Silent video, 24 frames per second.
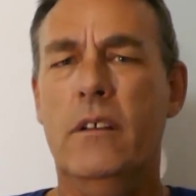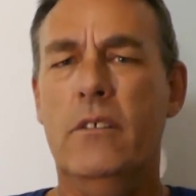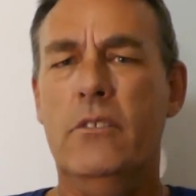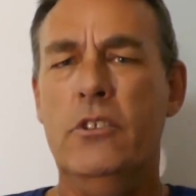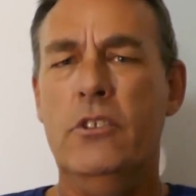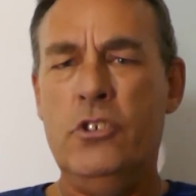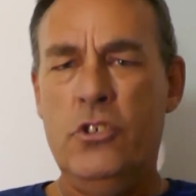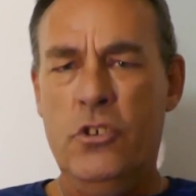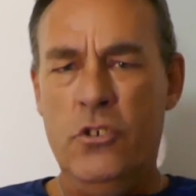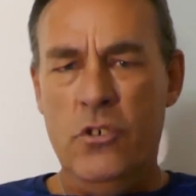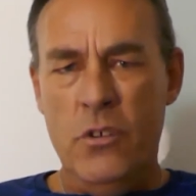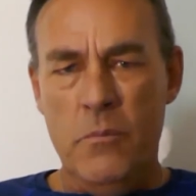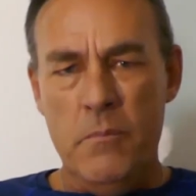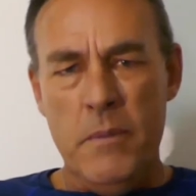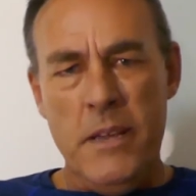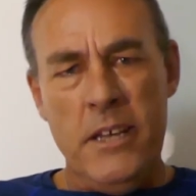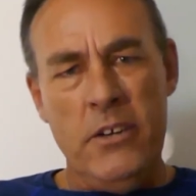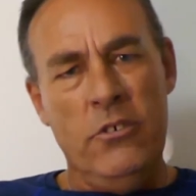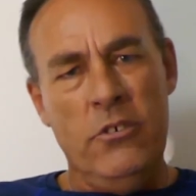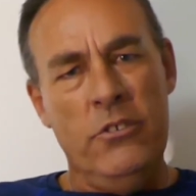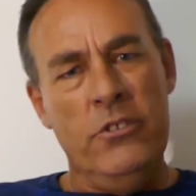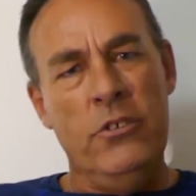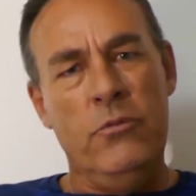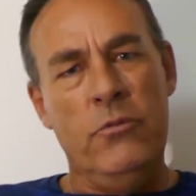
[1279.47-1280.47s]
The two met
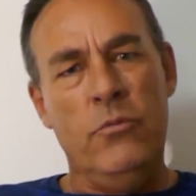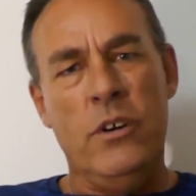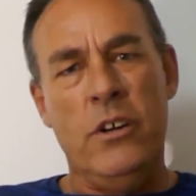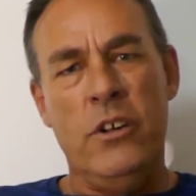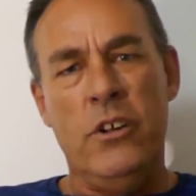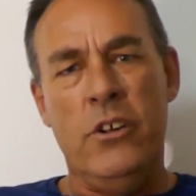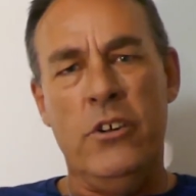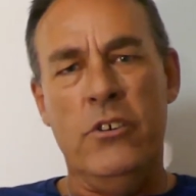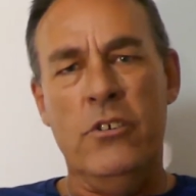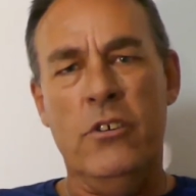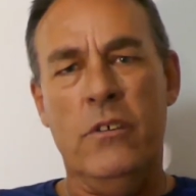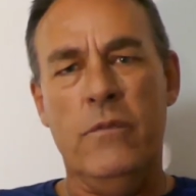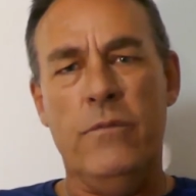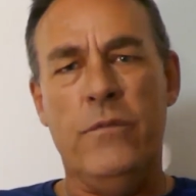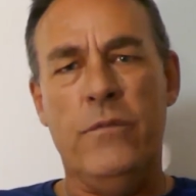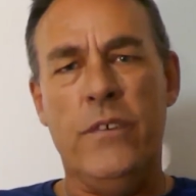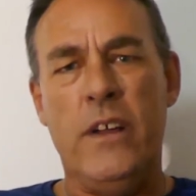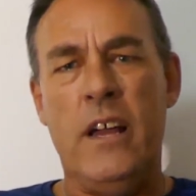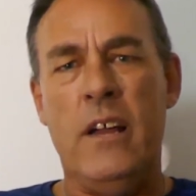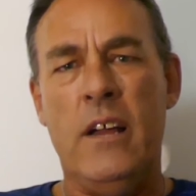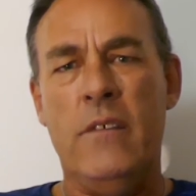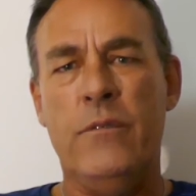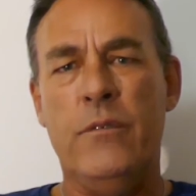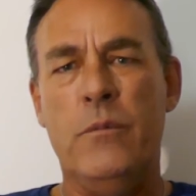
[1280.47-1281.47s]
on the road not
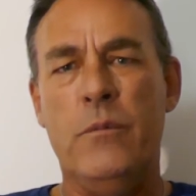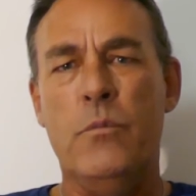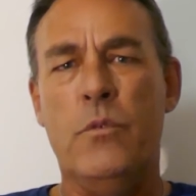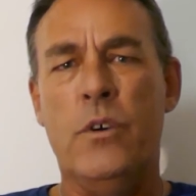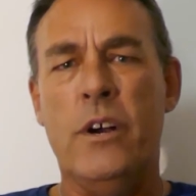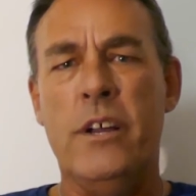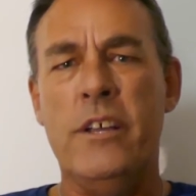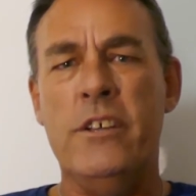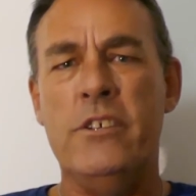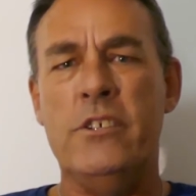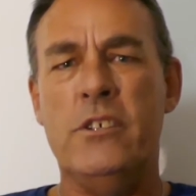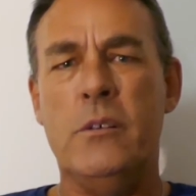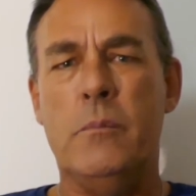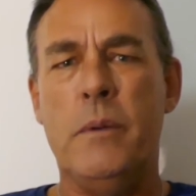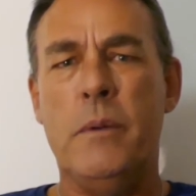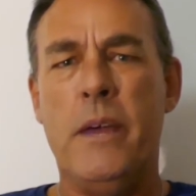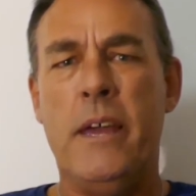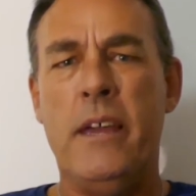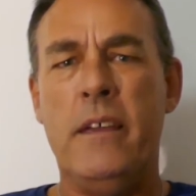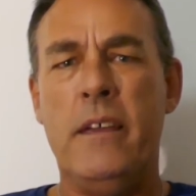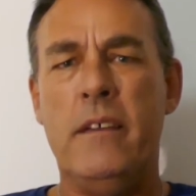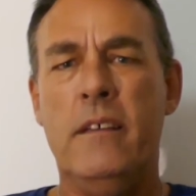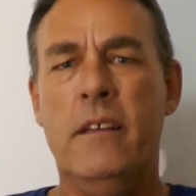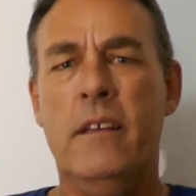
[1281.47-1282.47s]
far from
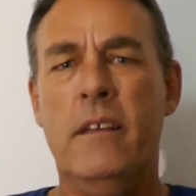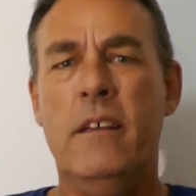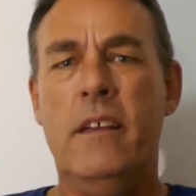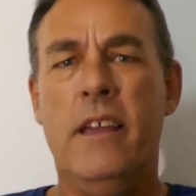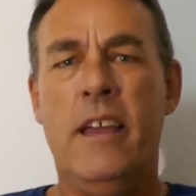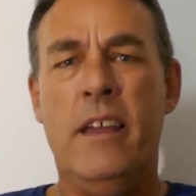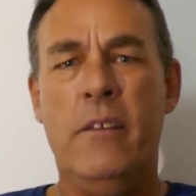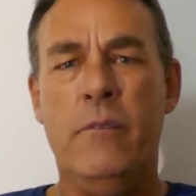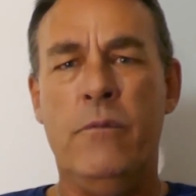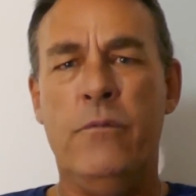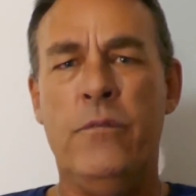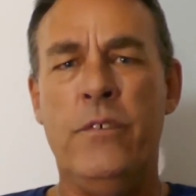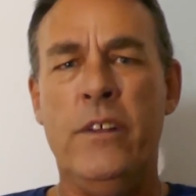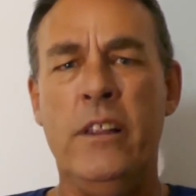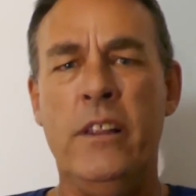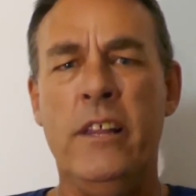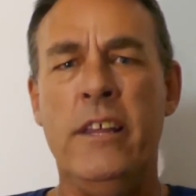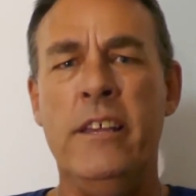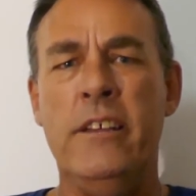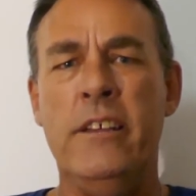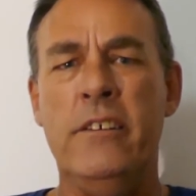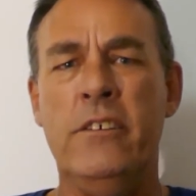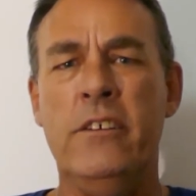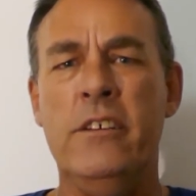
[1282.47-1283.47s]
Razorback, and
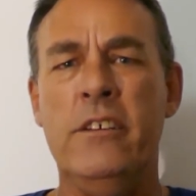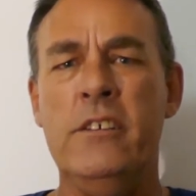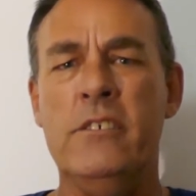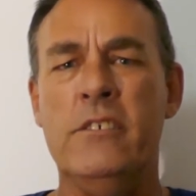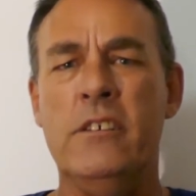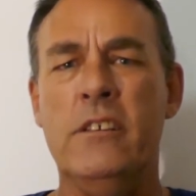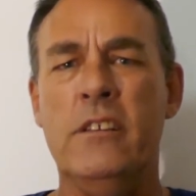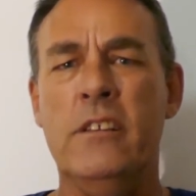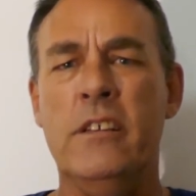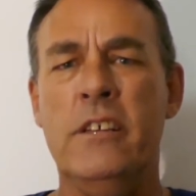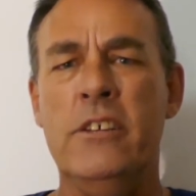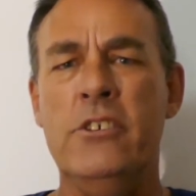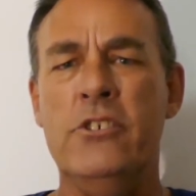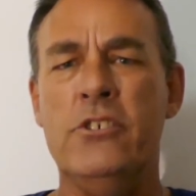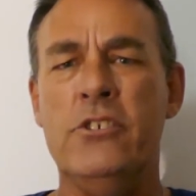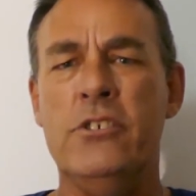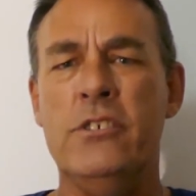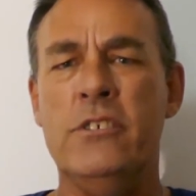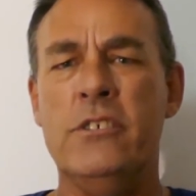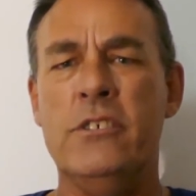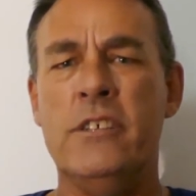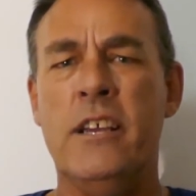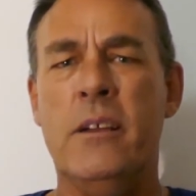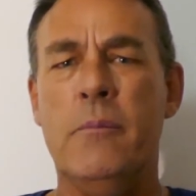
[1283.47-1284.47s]
feeling at ease in
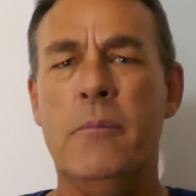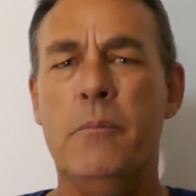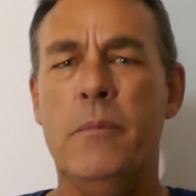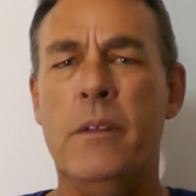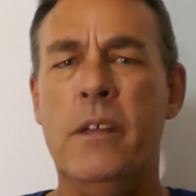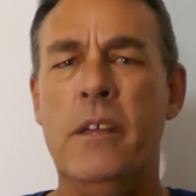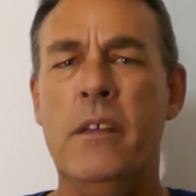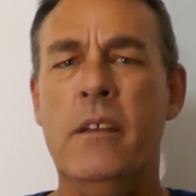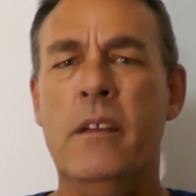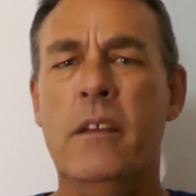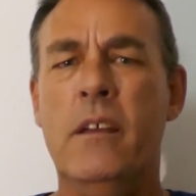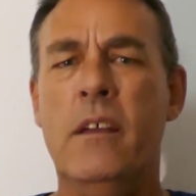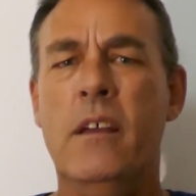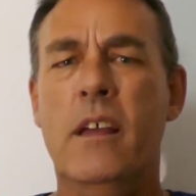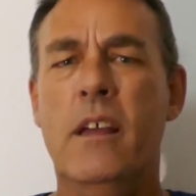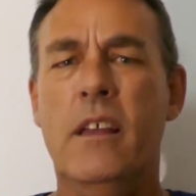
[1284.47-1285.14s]
Lynch's company,